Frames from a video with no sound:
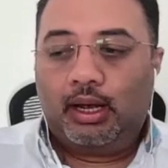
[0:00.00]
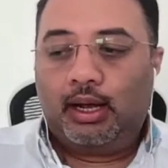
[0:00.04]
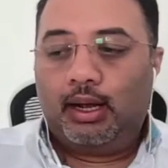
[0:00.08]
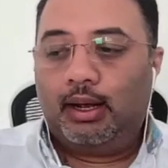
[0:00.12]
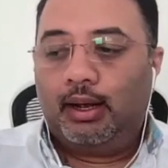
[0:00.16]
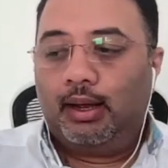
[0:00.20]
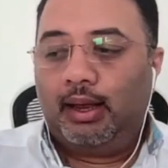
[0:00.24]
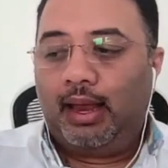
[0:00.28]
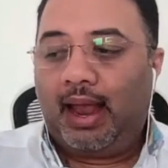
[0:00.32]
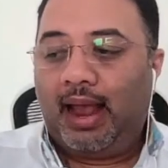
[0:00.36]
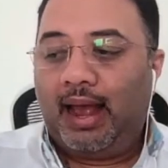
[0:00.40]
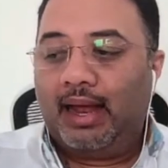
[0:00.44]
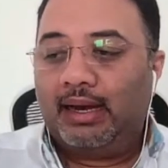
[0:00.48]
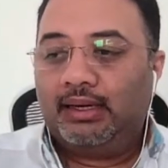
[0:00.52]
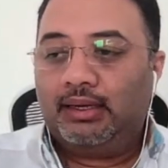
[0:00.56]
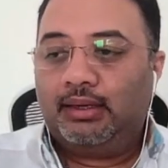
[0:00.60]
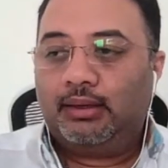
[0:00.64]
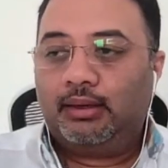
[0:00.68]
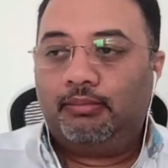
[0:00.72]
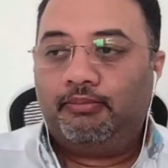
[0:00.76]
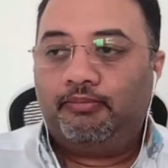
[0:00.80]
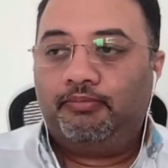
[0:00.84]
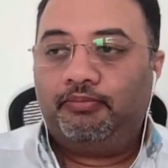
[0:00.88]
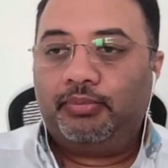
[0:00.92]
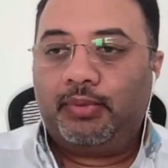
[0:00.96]
Uh, and
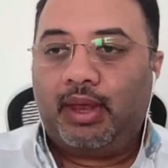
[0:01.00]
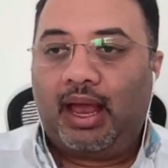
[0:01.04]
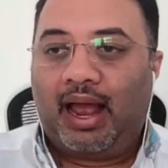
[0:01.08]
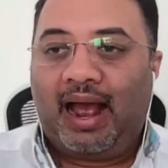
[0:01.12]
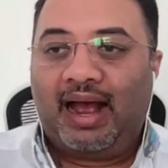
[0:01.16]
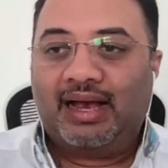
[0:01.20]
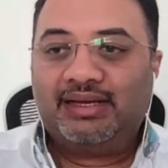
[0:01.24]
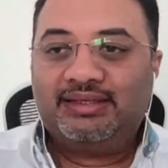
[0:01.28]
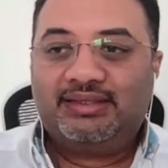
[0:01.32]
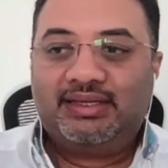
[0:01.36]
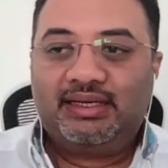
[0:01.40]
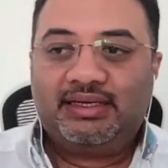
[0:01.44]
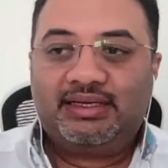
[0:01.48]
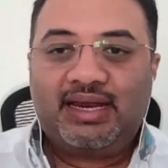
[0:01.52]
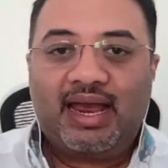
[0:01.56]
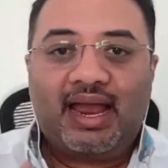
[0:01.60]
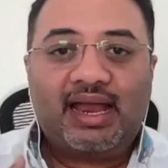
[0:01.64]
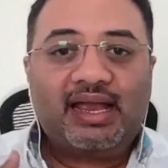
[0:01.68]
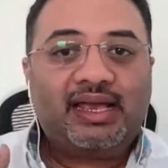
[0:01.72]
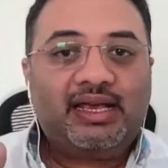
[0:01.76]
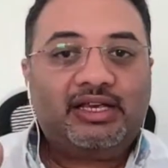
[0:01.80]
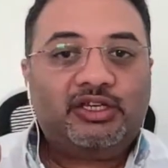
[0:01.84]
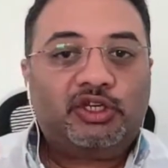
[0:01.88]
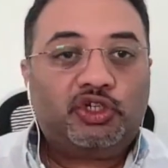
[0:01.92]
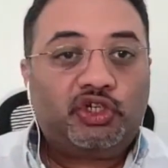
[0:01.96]
as the
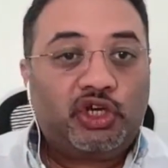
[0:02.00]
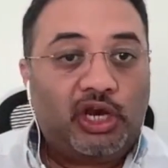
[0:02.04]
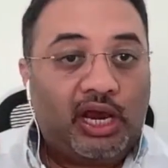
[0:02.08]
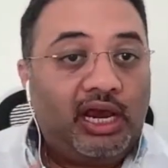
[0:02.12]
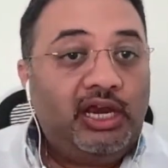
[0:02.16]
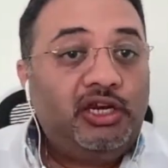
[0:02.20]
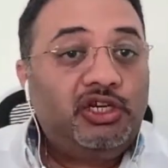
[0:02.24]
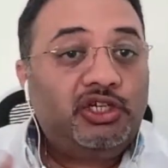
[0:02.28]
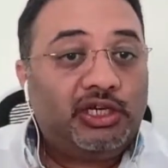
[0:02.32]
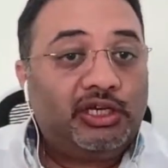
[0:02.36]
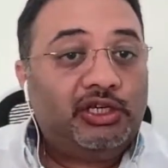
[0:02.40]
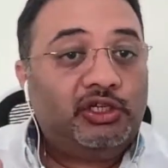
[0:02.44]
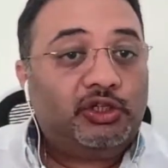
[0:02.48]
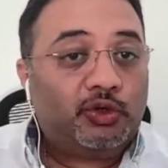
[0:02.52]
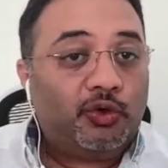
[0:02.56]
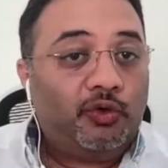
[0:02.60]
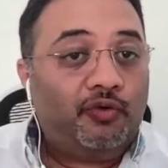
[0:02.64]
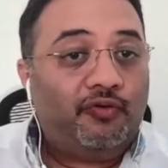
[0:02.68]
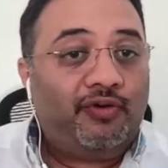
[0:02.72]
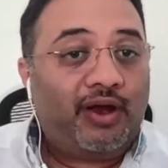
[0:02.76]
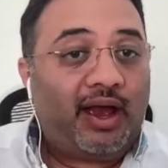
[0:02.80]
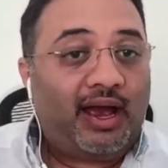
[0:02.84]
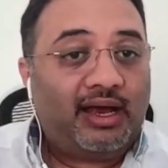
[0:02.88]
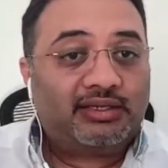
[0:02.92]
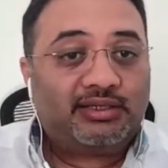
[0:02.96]
tech is changing so
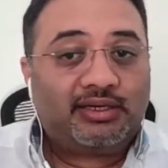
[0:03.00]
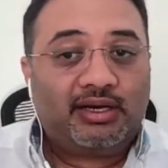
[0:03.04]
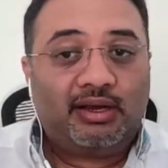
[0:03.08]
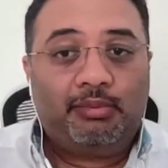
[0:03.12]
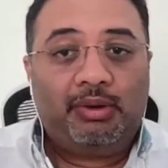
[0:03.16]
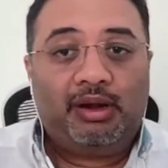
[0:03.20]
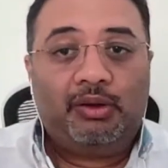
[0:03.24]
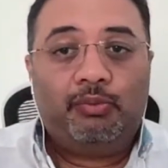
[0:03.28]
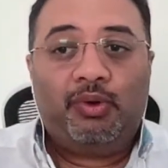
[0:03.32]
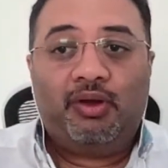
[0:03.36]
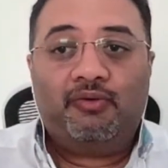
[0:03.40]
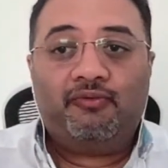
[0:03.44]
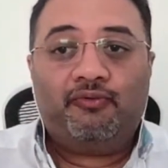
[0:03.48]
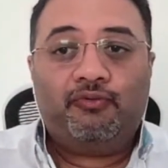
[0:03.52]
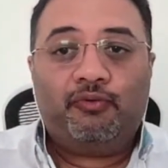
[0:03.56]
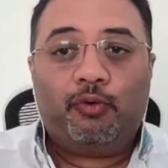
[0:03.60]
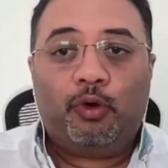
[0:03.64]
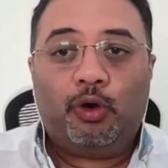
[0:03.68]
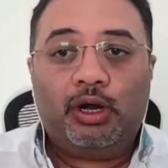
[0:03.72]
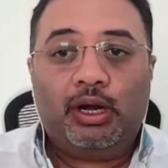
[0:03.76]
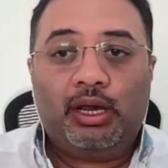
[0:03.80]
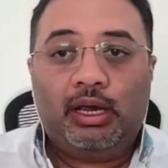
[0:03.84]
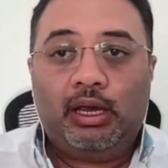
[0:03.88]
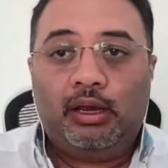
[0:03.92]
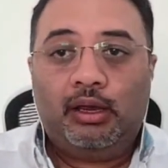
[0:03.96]
fast, I mean, we've
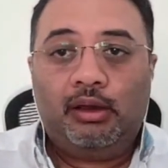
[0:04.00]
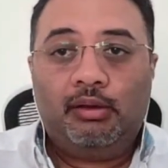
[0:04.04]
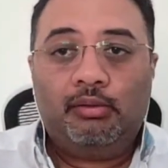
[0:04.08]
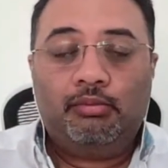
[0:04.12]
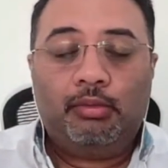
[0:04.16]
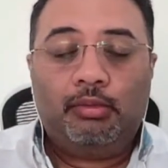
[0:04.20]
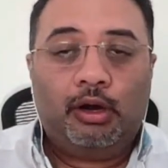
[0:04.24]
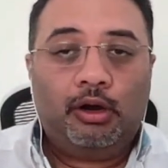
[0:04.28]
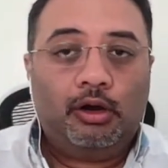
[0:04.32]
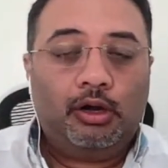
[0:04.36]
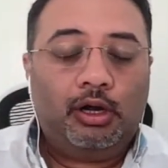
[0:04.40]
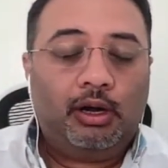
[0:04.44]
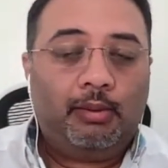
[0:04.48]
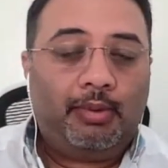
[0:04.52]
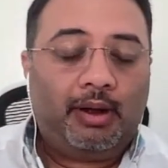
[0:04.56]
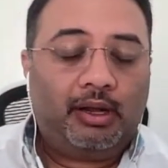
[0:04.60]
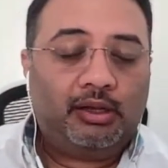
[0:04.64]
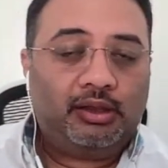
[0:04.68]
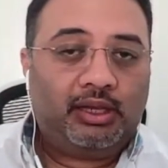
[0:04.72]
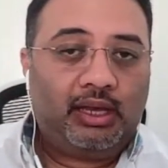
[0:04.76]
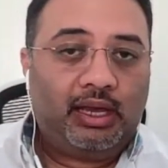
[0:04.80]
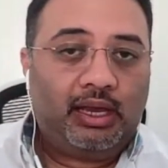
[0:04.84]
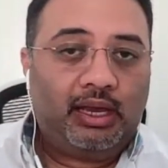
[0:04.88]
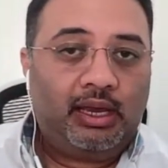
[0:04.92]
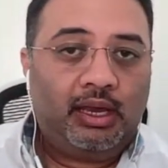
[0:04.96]
already heard
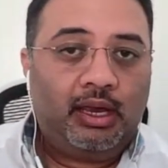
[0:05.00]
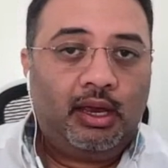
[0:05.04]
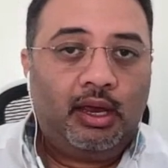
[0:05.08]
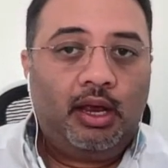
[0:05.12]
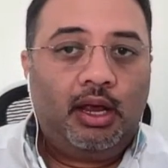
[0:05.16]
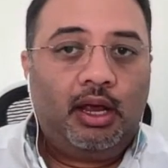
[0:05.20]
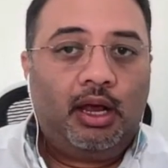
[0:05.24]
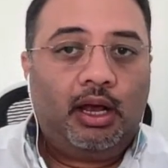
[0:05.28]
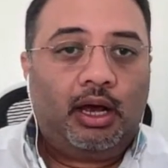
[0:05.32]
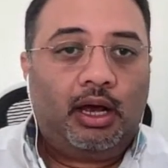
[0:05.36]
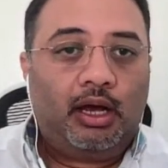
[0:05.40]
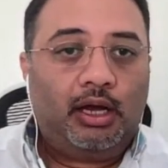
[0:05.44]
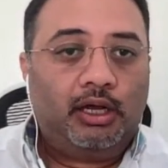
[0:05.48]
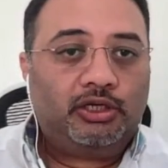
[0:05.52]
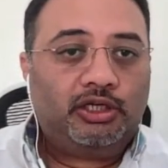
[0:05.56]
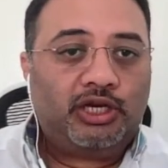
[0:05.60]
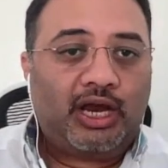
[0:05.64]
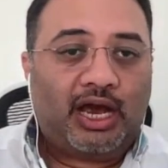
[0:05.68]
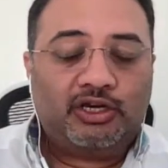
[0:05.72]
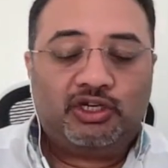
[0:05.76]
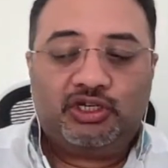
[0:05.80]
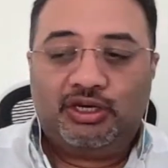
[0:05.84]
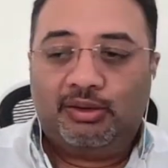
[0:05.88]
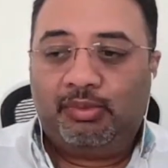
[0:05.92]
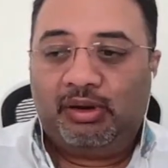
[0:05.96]
about the uh,
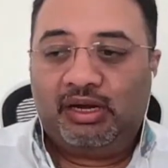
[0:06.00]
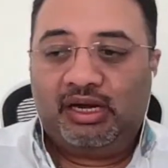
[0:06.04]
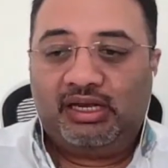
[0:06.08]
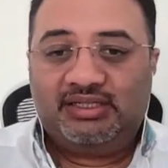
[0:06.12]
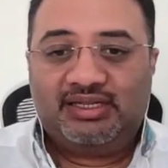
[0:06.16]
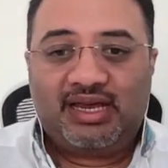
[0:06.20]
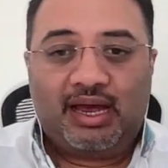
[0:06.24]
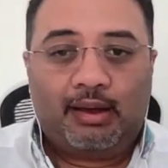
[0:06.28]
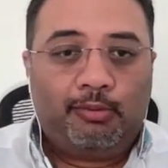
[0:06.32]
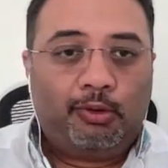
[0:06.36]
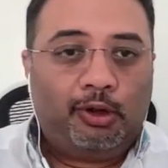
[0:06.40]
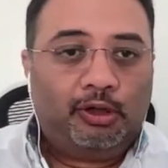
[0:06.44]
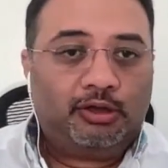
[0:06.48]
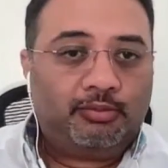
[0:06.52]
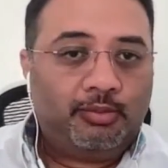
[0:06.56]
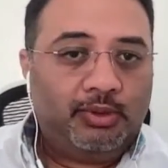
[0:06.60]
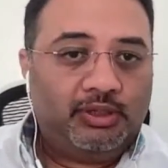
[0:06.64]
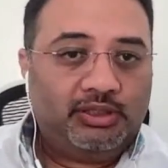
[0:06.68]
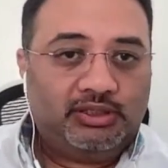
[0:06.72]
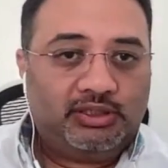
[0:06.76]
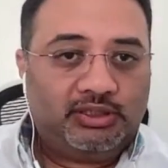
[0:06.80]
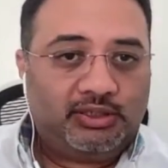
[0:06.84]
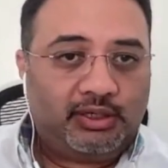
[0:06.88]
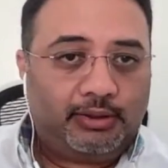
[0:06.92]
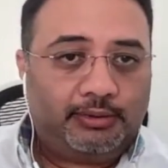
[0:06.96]
ChatGPT Sam
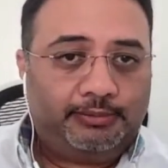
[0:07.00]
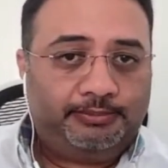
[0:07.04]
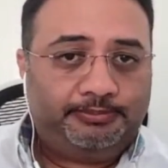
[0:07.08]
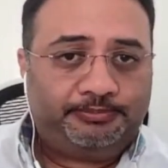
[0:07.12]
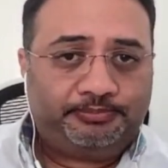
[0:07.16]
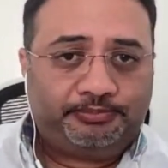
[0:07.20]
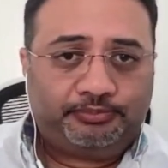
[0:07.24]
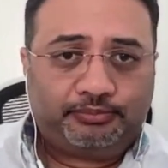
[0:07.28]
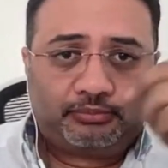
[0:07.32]
Altman's um,